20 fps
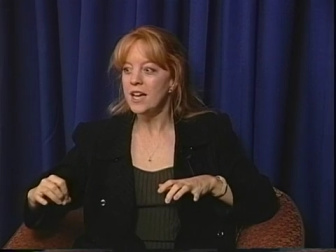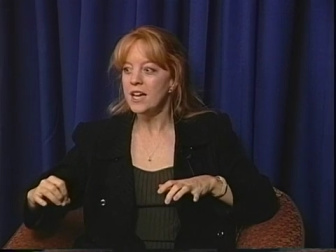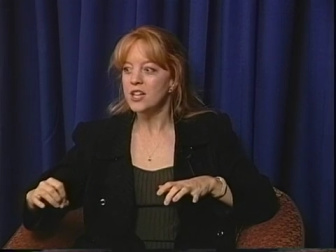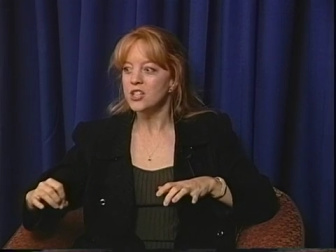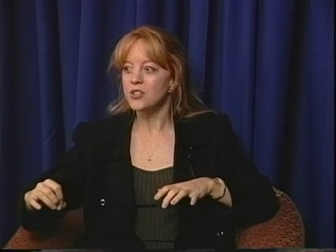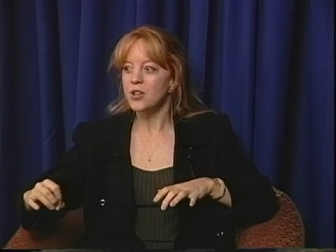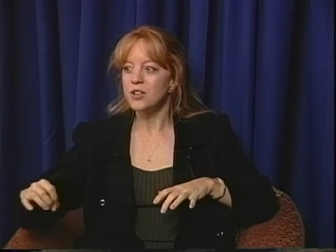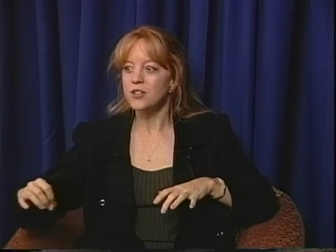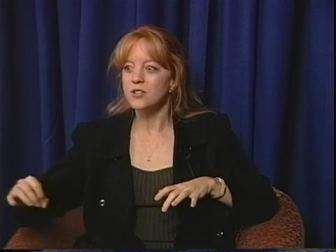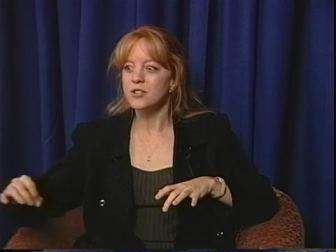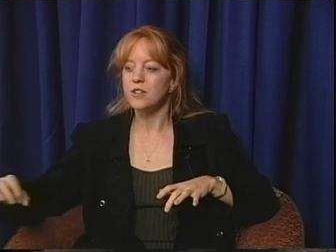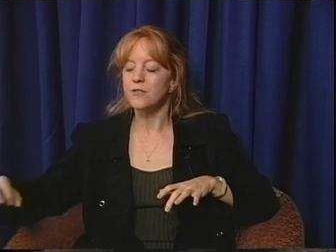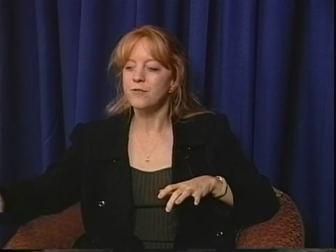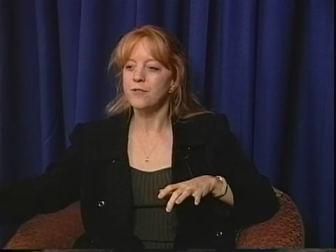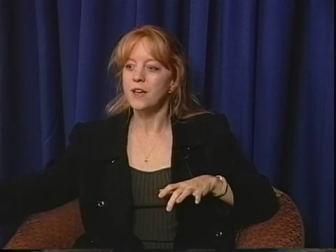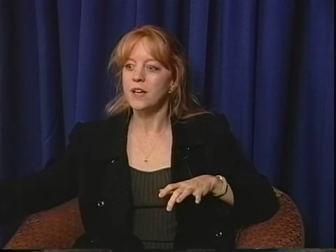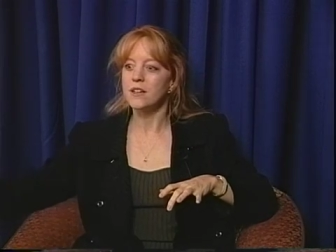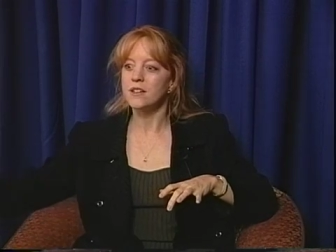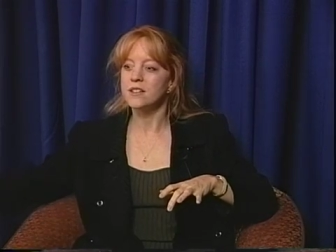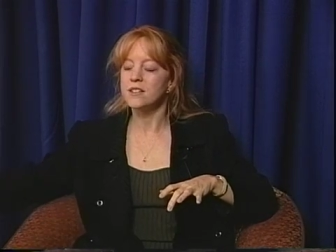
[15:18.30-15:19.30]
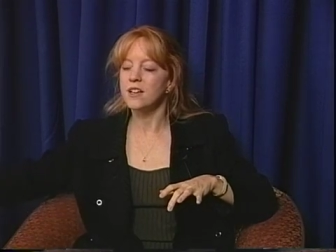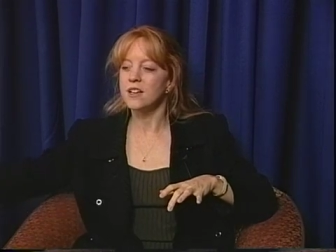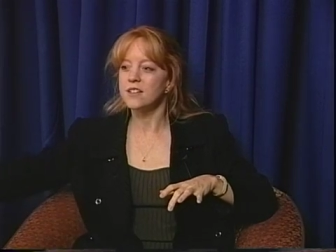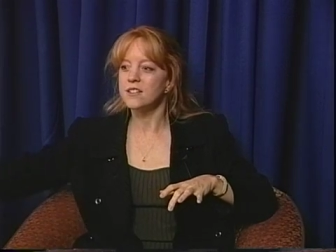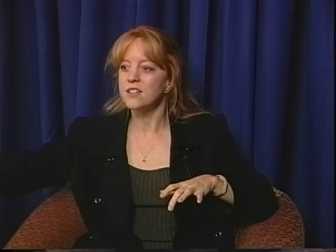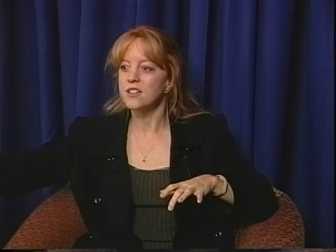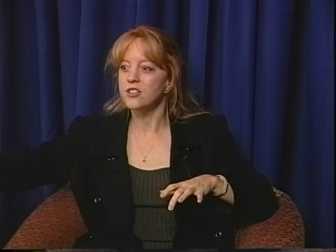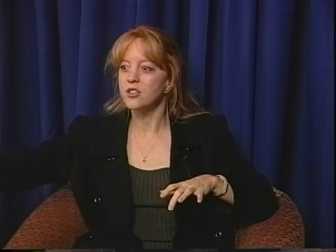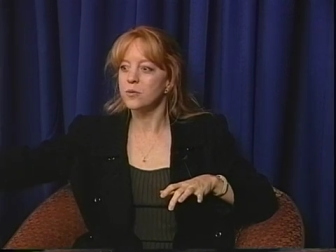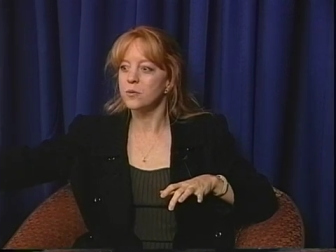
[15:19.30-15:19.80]
So I used to fantasize
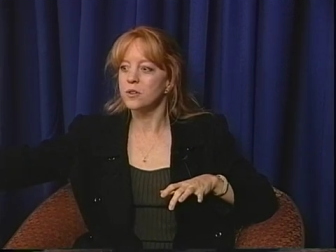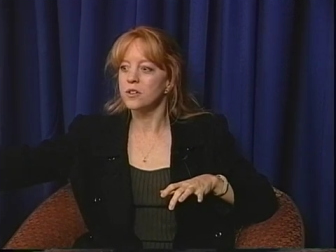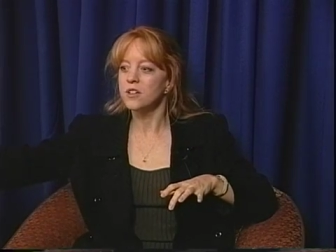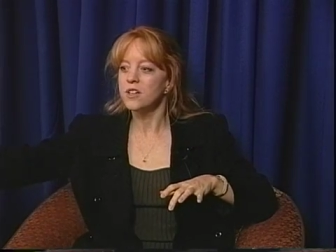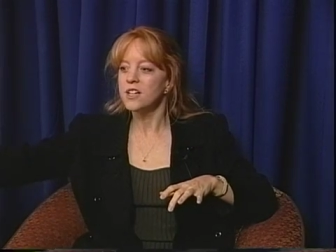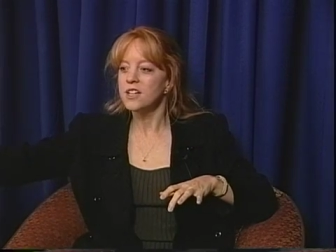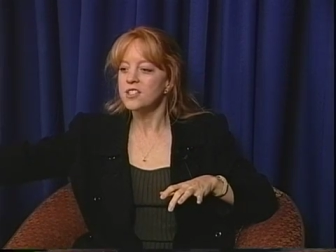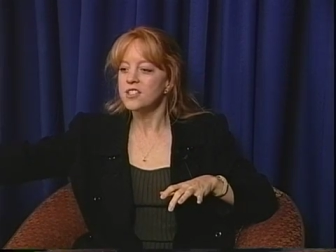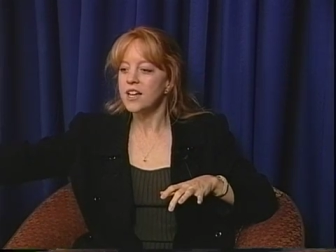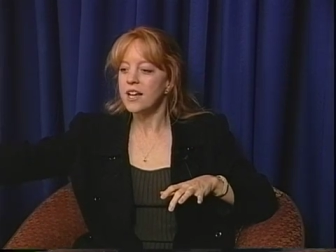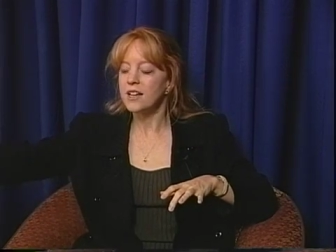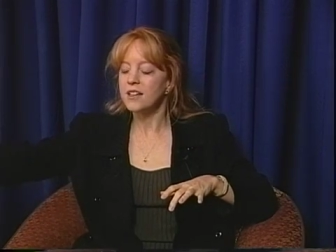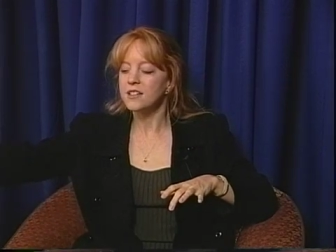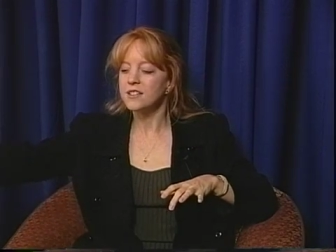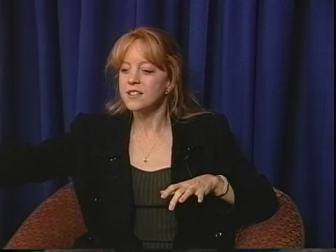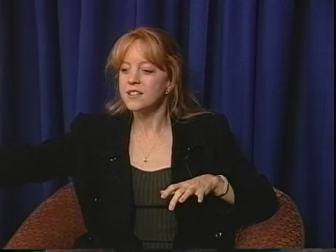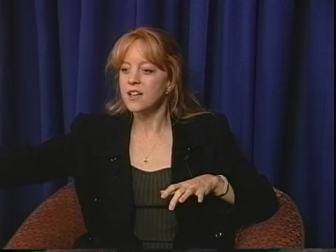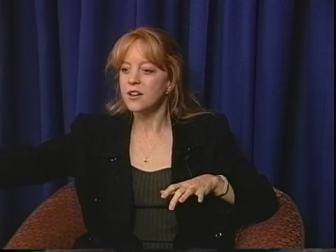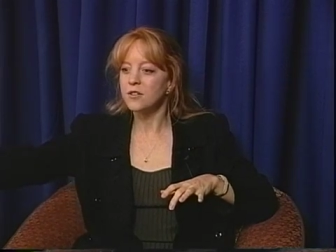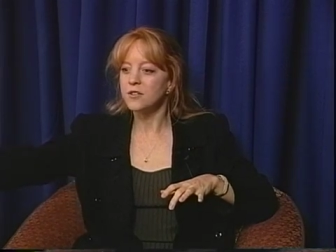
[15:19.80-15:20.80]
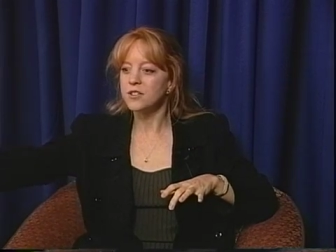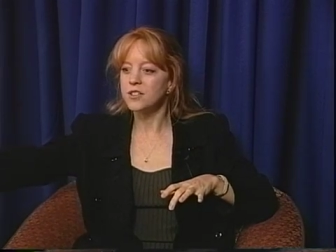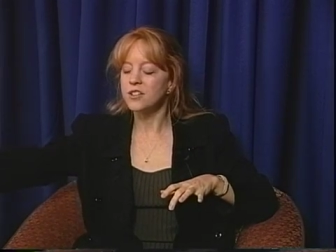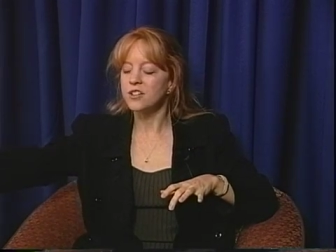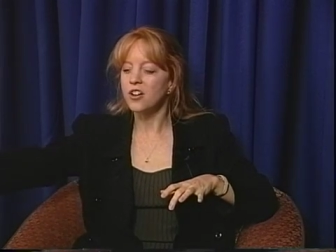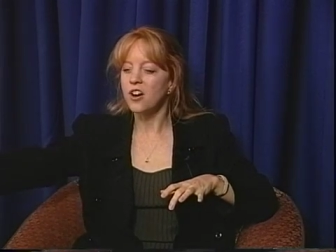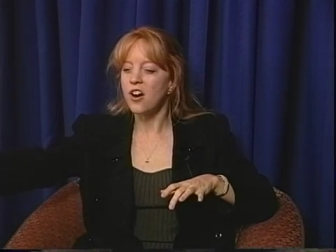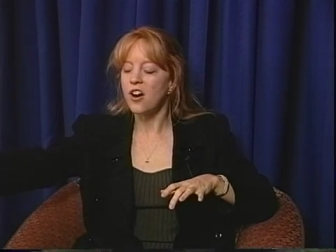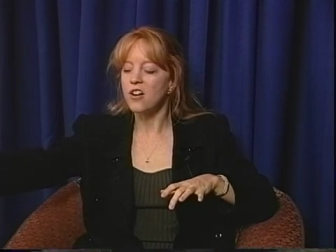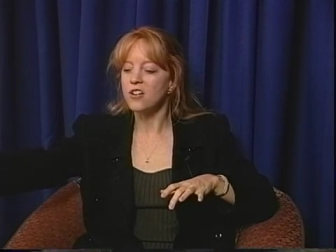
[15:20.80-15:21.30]
that there were talent scouts and
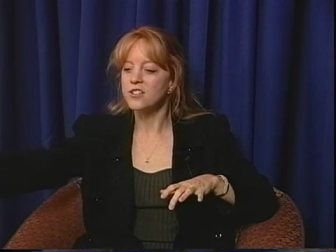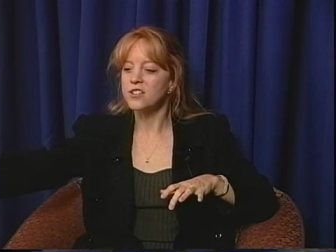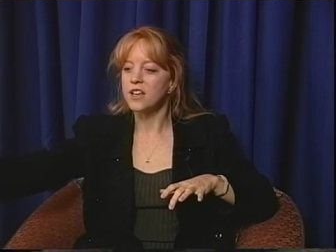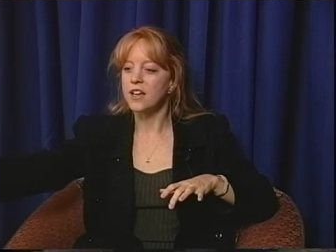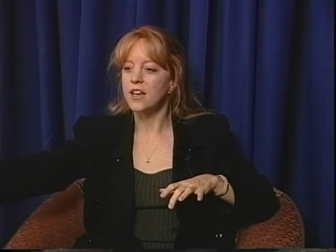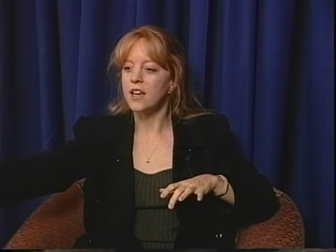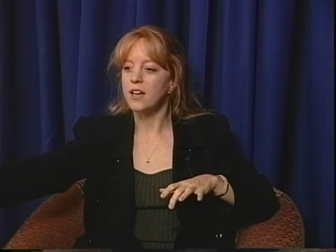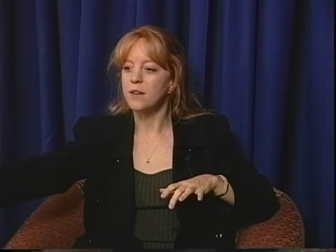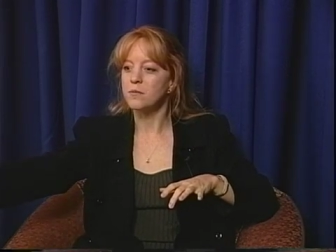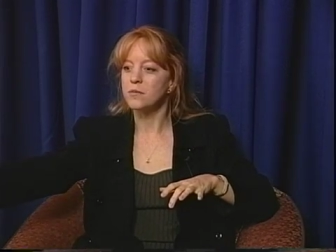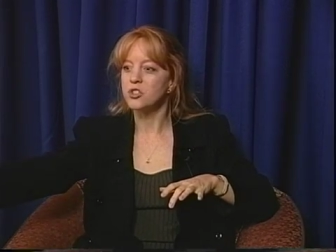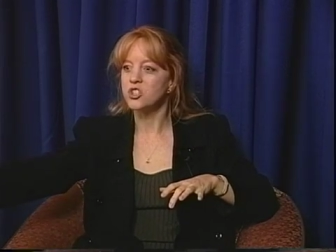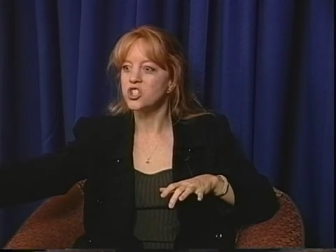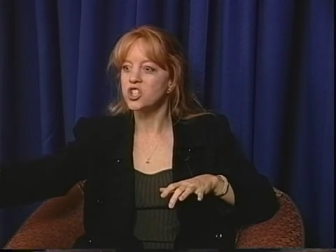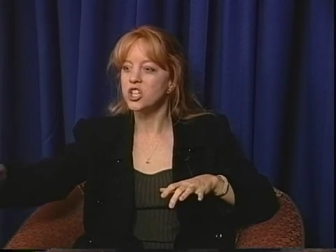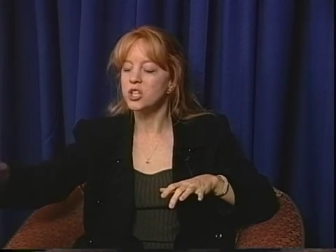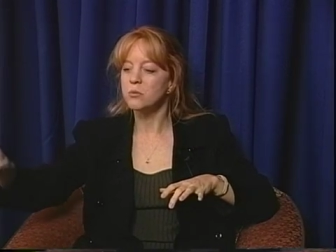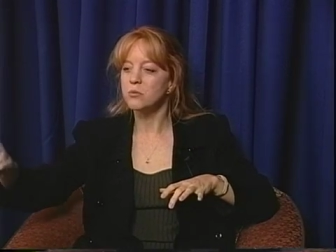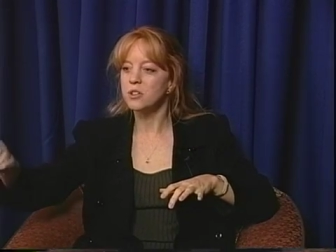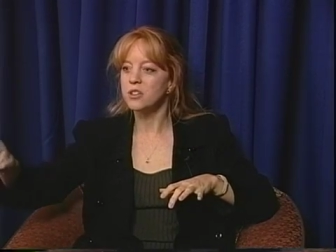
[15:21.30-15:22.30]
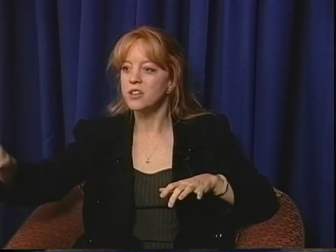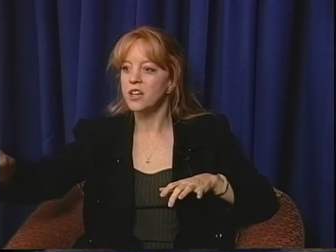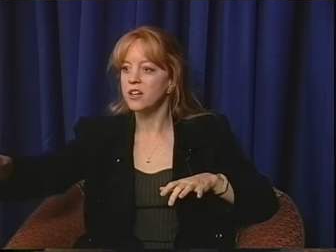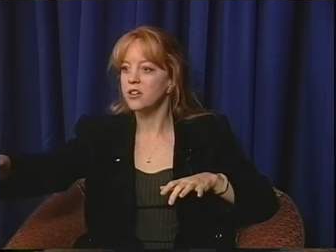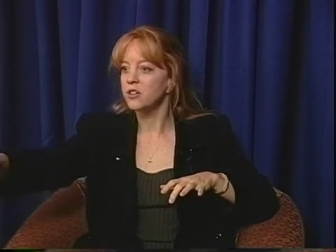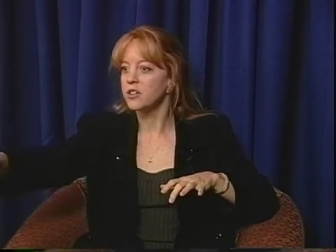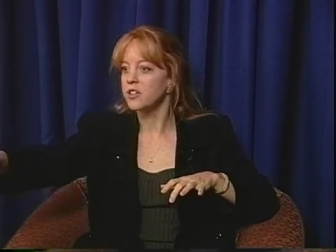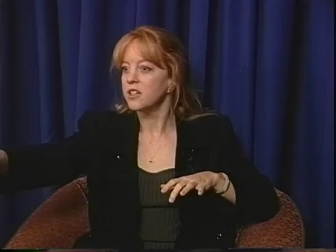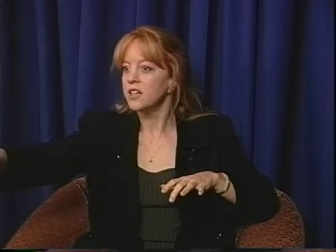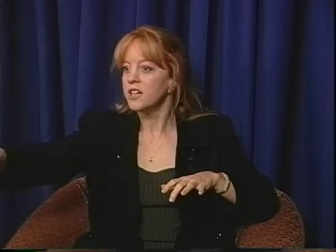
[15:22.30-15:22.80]
cars that had machinery that
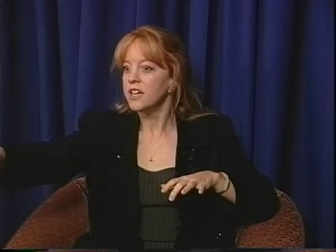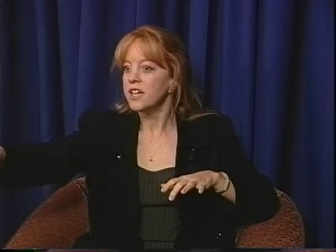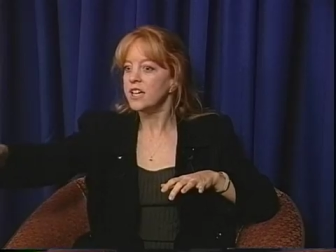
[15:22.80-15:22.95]
could